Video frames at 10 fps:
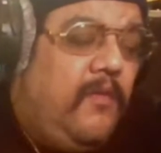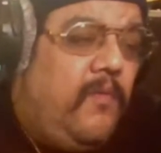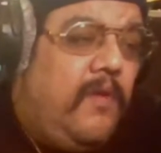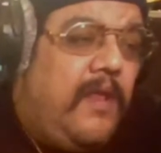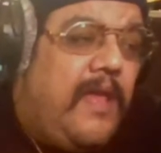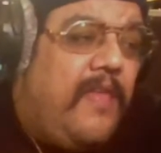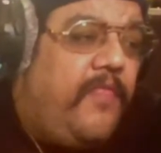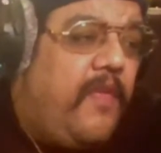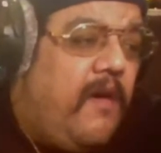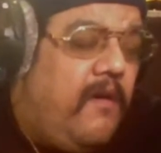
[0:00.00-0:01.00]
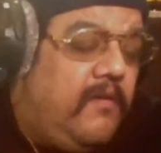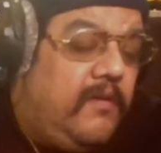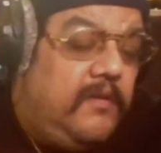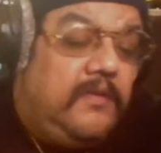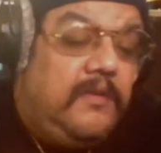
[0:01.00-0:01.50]
what I
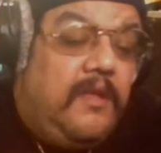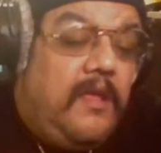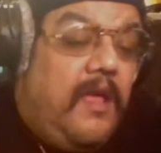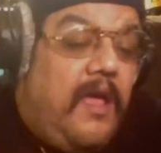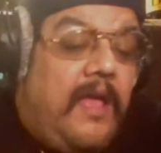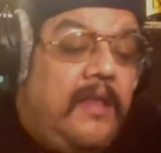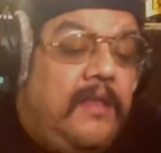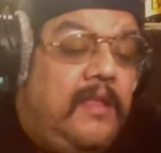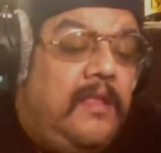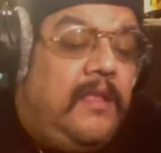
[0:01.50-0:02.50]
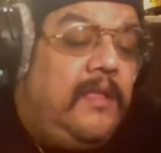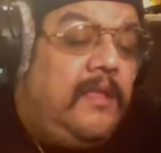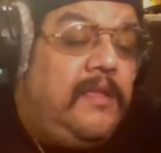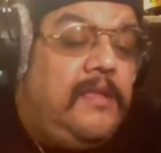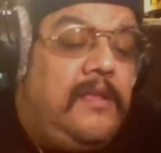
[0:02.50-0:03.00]
thought I
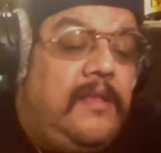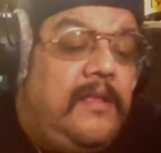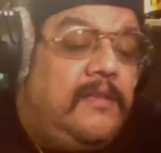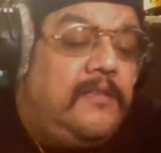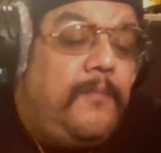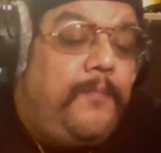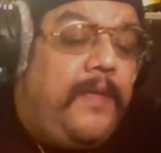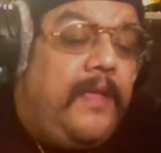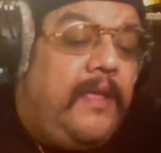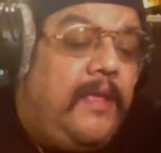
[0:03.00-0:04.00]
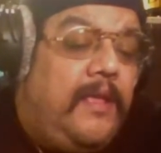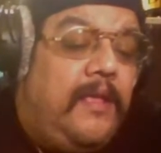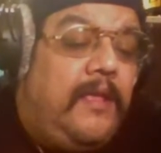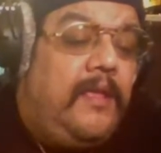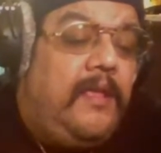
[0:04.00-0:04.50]
needed to
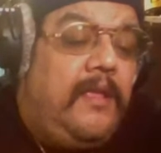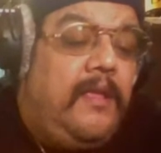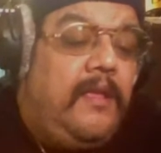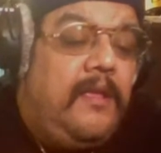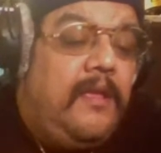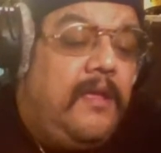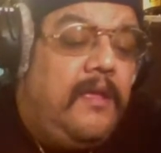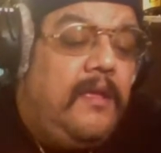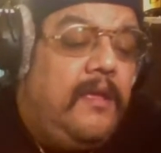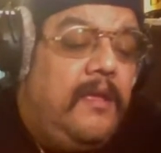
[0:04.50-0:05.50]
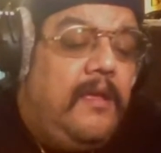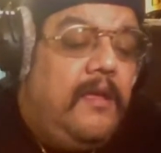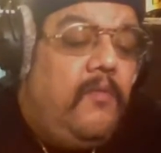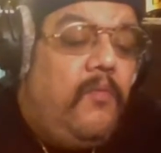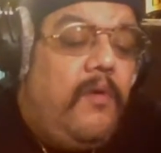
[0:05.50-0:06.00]
be,
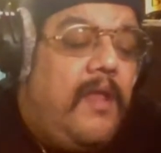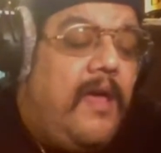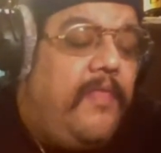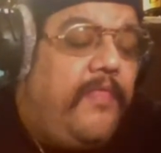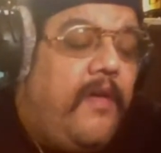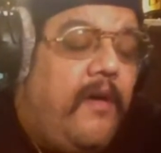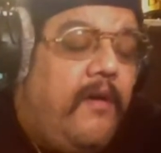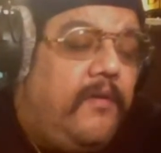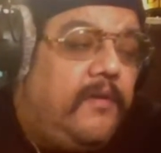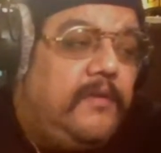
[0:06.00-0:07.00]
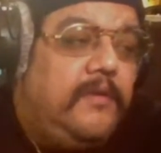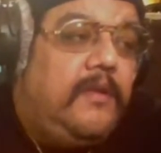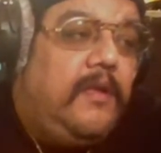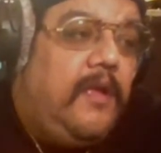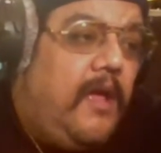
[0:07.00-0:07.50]
what I thought
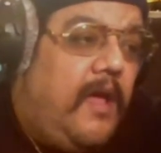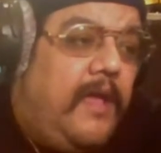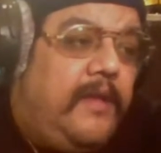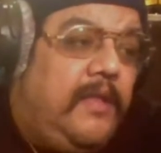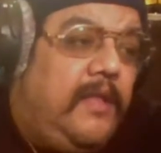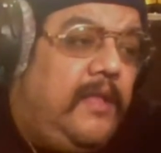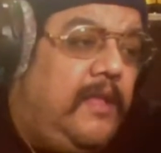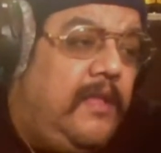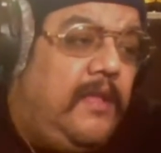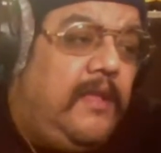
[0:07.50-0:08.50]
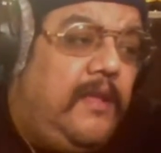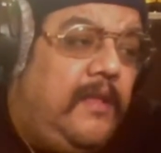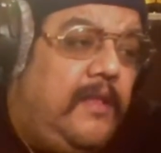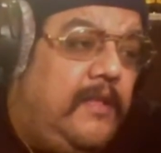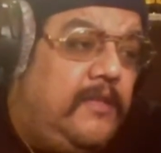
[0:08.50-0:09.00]
I
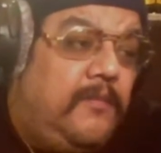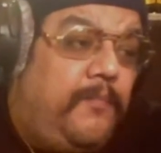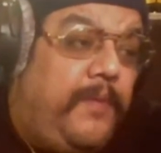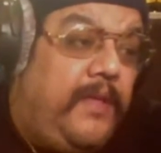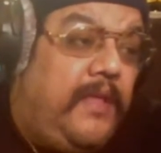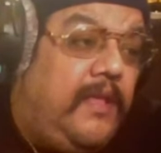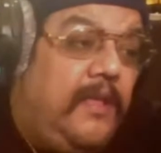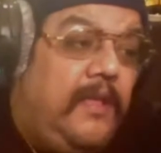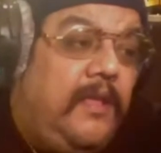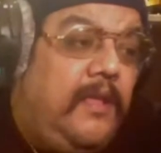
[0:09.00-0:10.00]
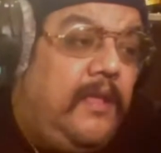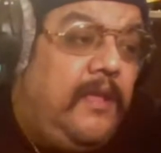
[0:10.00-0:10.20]
needed to be,